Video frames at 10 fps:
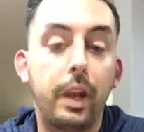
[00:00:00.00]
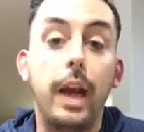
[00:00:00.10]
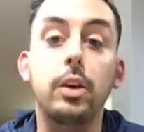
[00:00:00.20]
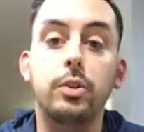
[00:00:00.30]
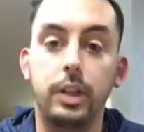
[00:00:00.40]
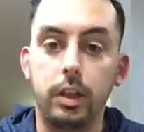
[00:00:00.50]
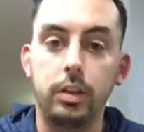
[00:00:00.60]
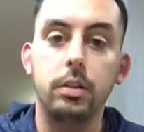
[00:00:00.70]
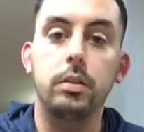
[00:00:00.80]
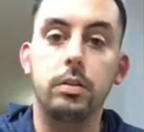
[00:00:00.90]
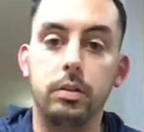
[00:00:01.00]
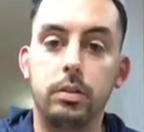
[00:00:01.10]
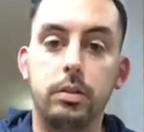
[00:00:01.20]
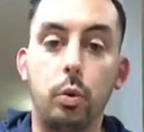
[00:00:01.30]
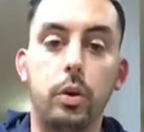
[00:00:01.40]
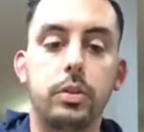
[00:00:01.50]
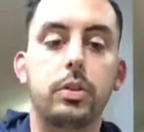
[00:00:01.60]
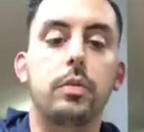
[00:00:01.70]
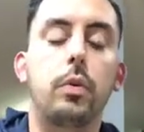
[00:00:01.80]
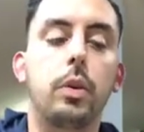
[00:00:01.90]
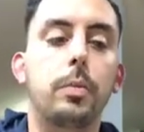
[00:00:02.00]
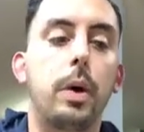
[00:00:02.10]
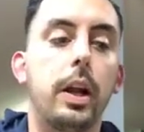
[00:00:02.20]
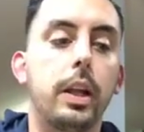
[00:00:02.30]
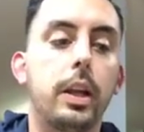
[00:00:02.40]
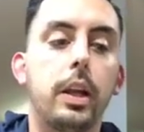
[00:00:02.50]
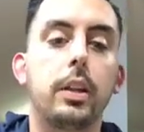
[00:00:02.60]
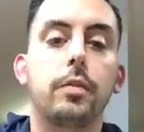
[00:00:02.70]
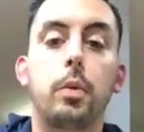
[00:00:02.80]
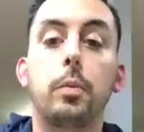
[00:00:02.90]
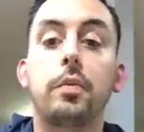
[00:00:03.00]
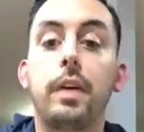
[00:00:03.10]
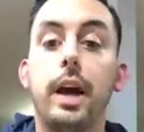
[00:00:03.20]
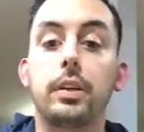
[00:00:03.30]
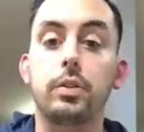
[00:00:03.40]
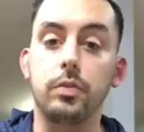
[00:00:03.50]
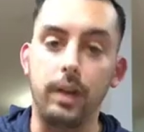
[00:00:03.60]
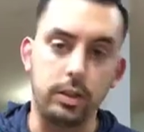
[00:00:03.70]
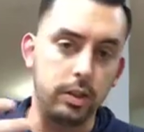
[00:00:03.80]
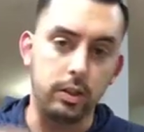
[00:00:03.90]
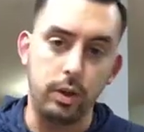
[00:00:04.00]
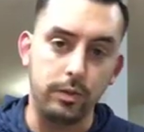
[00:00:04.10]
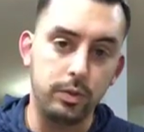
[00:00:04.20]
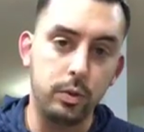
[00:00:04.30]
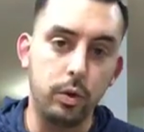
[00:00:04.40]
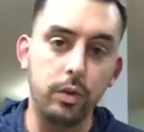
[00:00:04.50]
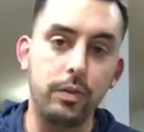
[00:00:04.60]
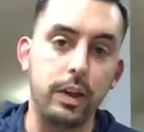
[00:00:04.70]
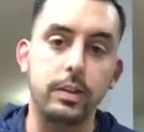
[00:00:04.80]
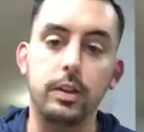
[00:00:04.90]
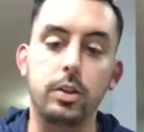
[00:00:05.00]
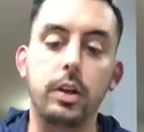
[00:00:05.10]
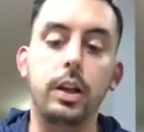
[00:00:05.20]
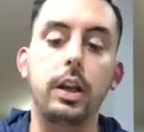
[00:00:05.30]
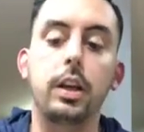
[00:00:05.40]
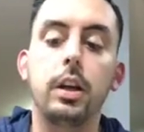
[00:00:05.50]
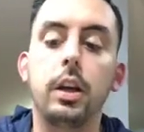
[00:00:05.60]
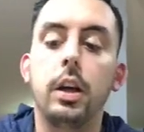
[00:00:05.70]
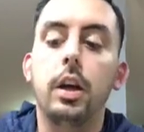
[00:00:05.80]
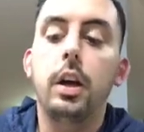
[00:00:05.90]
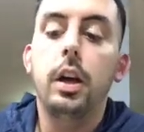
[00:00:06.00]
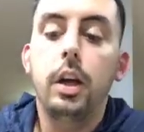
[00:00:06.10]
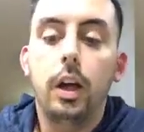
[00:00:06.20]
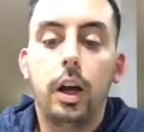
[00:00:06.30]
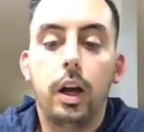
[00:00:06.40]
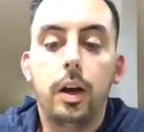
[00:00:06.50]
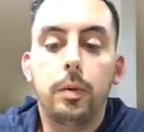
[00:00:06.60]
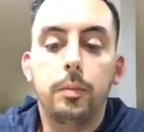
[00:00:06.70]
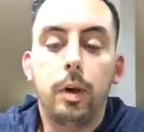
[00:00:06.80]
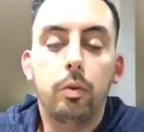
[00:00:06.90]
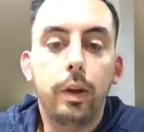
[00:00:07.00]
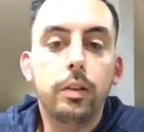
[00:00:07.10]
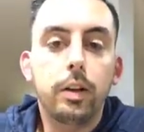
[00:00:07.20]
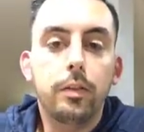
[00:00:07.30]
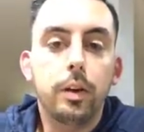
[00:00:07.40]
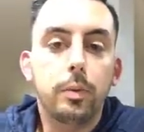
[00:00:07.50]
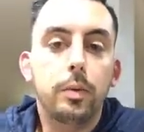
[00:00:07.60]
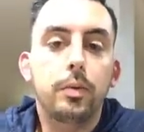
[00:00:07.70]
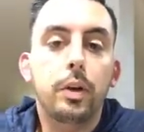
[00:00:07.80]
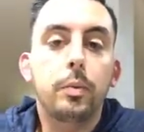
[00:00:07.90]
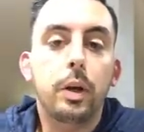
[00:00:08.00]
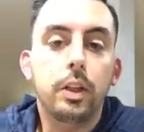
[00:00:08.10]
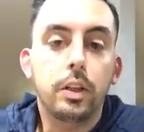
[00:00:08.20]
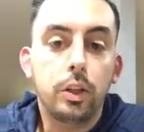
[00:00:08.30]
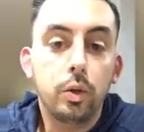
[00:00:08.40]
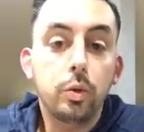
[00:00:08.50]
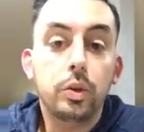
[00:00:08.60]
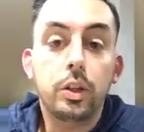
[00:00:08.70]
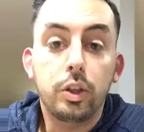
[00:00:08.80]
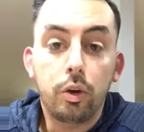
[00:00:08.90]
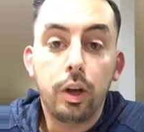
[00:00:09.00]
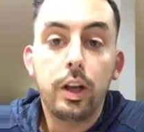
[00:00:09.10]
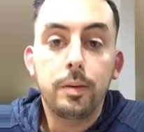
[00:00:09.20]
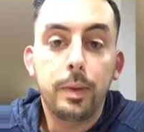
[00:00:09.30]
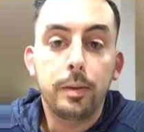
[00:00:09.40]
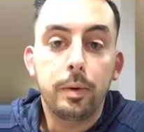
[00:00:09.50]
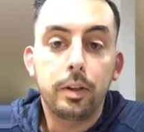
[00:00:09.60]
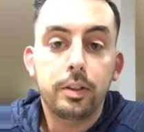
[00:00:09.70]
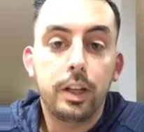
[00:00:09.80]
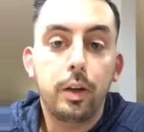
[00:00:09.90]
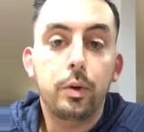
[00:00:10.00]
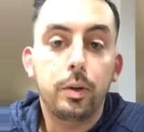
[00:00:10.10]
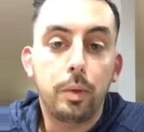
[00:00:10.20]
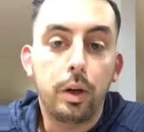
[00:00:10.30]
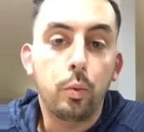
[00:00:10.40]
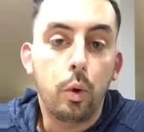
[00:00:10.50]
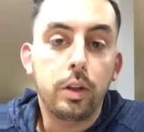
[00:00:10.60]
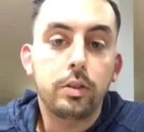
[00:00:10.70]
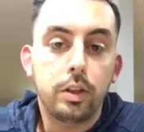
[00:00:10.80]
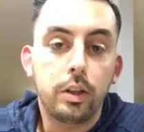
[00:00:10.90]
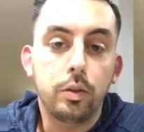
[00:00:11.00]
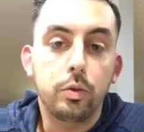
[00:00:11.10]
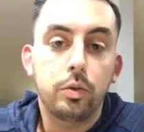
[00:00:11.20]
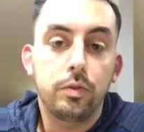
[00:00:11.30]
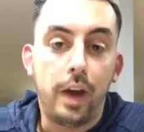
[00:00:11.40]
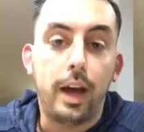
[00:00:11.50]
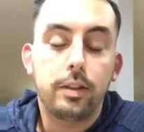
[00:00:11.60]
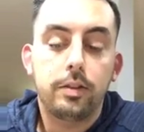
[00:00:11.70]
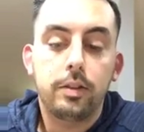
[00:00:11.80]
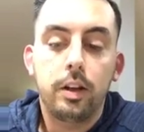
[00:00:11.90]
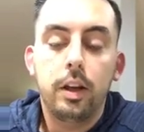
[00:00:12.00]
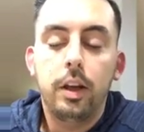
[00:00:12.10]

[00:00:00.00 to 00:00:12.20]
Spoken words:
energy source for the body in the form of fats. So fats that you have stored, fats that you're eating, are readily available for your body to use because you're in a metabolic state where your body wants to use fats.